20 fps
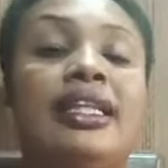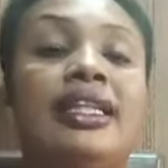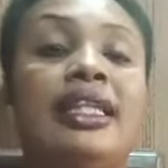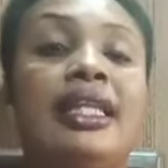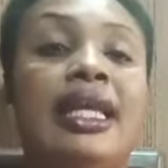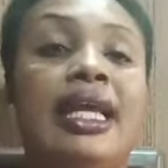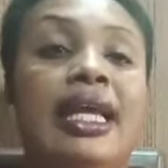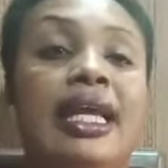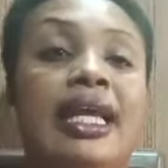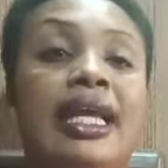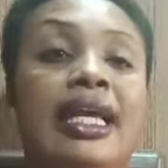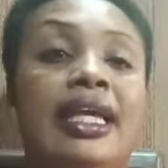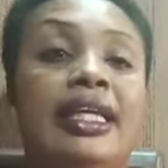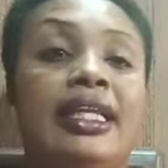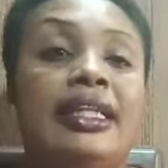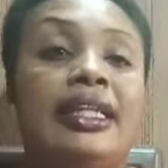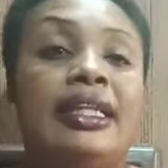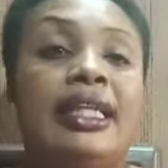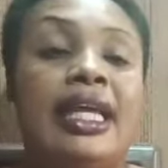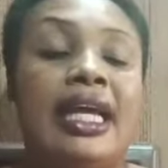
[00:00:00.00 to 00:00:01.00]
they
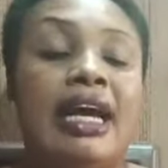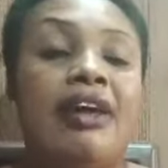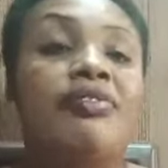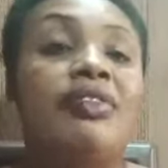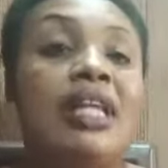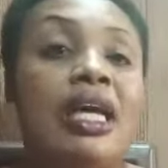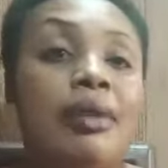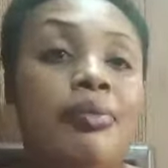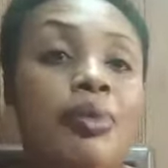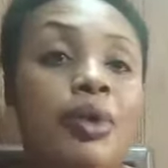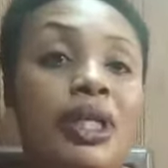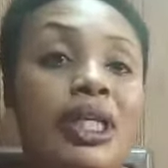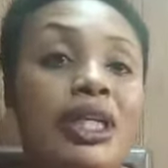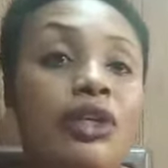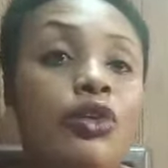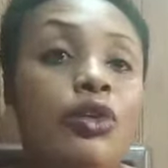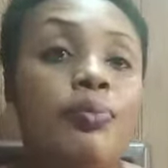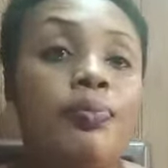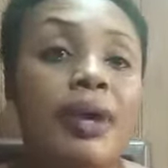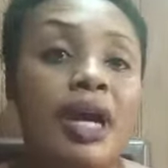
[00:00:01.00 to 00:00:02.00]
have
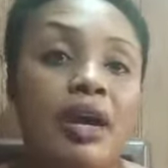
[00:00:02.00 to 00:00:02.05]
diabolical